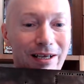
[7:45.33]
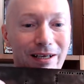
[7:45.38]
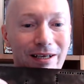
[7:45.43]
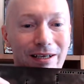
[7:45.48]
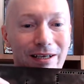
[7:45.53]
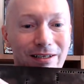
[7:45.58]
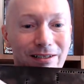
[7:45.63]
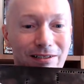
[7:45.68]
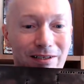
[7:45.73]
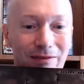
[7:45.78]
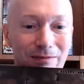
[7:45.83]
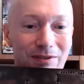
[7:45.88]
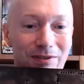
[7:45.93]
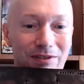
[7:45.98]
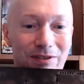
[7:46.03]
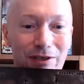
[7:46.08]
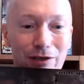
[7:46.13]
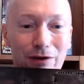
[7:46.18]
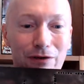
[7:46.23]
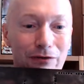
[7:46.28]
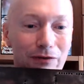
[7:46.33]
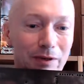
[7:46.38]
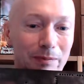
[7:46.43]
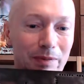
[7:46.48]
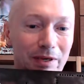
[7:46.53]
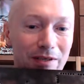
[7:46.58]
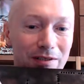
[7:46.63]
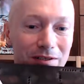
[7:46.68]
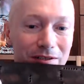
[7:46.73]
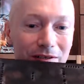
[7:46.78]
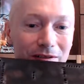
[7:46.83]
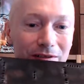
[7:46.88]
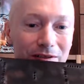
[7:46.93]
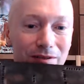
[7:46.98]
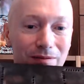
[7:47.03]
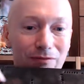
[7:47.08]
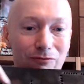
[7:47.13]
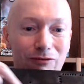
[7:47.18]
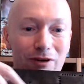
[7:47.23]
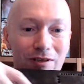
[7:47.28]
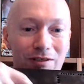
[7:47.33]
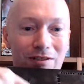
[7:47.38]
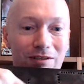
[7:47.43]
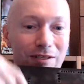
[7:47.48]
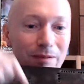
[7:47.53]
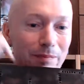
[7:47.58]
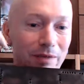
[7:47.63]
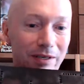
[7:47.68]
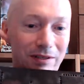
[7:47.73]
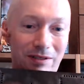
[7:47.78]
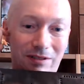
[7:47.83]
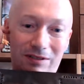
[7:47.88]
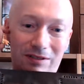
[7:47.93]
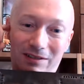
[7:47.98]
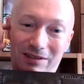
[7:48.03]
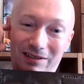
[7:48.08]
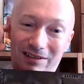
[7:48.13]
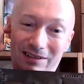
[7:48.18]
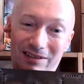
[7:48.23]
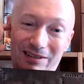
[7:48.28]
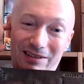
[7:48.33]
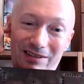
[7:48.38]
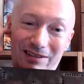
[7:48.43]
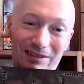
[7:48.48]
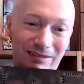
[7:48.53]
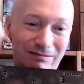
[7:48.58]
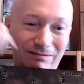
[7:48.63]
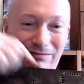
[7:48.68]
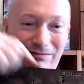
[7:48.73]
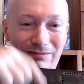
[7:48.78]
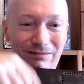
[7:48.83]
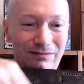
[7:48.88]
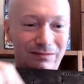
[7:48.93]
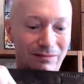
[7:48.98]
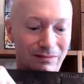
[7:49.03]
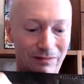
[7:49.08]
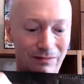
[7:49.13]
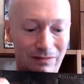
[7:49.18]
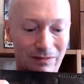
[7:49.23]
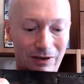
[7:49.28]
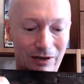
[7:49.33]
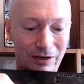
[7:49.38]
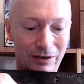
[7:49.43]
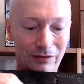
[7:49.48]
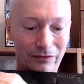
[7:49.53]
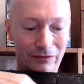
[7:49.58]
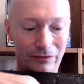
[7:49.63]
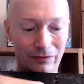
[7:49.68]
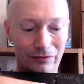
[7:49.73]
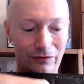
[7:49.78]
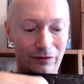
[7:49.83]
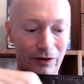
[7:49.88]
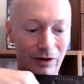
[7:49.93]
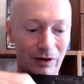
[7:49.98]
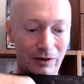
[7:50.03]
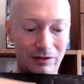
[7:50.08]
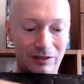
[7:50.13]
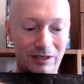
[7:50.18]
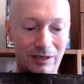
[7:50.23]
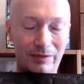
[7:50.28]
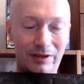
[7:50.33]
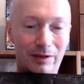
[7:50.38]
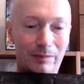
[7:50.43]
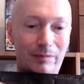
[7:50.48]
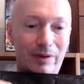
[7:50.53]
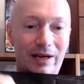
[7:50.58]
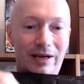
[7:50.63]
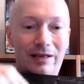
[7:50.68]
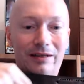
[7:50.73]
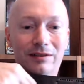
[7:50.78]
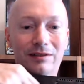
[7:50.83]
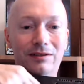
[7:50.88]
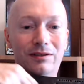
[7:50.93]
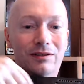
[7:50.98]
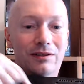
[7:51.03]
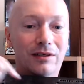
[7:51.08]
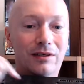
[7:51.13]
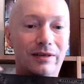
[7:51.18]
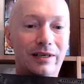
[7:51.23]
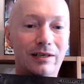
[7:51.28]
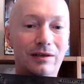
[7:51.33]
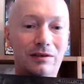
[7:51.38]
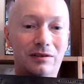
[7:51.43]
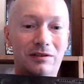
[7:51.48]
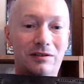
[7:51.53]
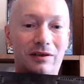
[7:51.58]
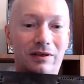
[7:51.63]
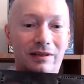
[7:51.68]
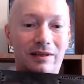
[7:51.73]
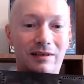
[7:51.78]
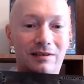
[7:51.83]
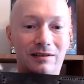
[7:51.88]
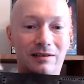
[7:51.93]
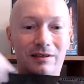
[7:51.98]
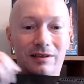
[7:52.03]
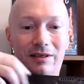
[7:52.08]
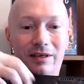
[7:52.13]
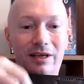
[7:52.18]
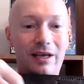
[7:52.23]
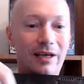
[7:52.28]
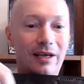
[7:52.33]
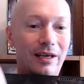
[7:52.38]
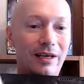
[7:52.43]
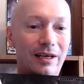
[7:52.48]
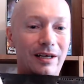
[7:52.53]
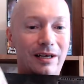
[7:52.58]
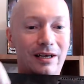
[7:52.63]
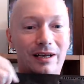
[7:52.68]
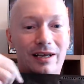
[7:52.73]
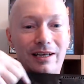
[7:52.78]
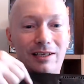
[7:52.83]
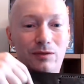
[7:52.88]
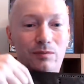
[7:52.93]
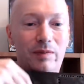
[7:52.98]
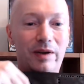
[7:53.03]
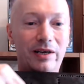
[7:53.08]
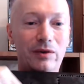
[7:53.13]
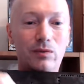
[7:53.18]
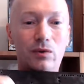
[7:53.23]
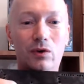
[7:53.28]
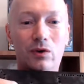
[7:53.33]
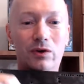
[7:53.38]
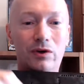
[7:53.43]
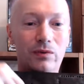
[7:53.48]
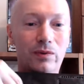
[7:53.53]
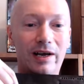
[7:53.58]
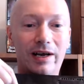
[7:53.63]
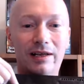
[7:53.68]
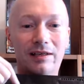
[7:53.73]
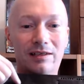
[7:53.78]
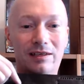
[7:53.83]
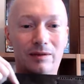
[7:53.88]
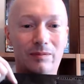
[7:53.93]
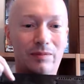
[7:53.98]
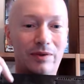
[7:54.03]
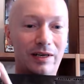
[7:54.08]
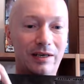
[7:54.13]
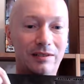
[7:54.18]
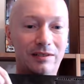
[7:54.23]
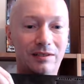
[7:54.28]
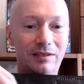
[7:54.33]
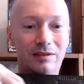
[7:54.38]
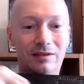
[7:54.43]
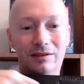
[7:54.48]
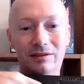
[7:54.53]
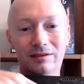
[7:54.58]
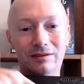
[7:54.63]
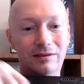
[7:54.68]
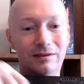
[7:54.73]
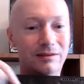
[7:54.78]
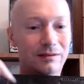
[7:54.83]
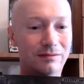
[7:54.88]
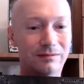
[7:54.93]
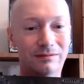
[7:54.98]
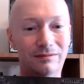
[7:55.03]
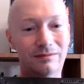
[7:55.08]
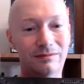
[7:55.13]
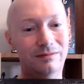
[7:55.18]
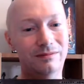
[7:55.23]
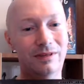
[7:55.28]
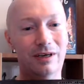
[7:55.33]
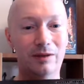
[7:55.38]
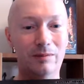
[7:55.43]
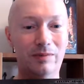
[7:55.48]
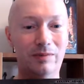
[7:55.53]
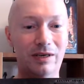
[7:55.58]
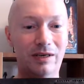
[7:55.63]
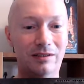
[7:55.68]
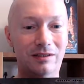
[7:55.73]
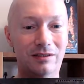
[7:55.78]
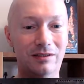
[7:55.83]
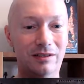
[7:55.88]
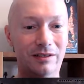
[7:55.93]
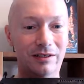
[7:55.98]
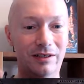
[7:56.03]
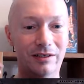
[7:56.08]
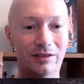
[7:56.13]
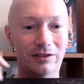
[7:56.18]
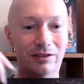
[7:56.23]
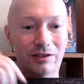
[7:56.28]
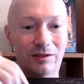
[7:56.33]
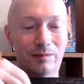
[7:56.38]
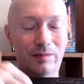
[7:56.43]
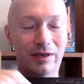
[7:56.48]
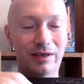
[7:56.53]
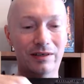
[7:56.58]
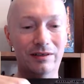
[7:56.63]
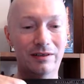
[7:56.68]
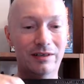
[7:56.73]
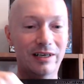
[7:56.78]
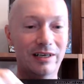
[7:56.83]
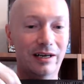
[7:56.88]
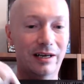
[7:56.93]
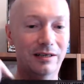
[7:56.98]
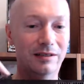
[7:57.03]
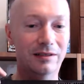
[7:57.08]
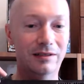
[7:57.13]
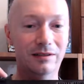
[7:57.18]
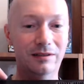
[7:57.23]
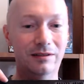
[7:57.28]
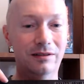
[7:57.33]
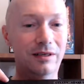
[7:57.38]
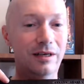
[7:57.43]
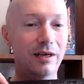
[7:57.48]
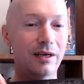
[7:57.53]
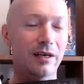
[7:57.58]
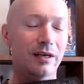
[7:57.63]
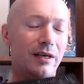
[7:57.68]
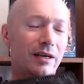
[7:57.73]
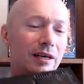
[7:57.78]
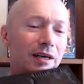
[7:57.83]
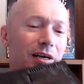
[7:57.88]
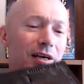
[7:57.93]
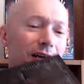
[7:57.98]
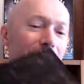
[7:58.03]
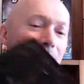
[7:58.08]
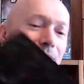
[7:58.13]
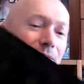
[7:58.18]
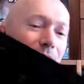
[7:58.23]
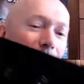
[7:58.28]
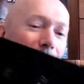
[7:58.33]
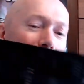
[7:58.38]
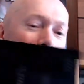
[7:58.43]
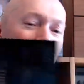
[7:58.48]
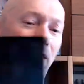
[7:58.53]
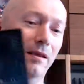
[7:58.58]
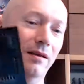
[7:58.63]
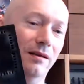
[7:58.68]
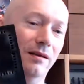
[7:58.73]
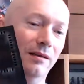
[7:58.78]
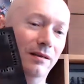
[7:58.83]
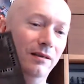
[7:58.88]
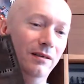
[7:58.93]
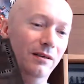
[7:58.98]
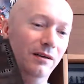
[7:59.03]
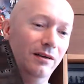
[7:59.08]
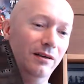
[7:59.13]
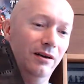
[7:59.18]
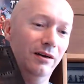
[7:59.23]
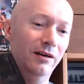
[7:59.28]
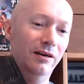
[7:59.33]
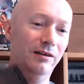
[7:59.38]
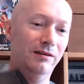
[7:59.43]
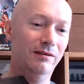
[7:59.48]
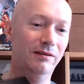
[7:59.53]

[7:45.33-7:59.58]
some silvery bits and some rusty bits, and kind of followed some of the patterns, so it looks like it's been worn away in some places, and other places it's just been neglected, and you know, it kind of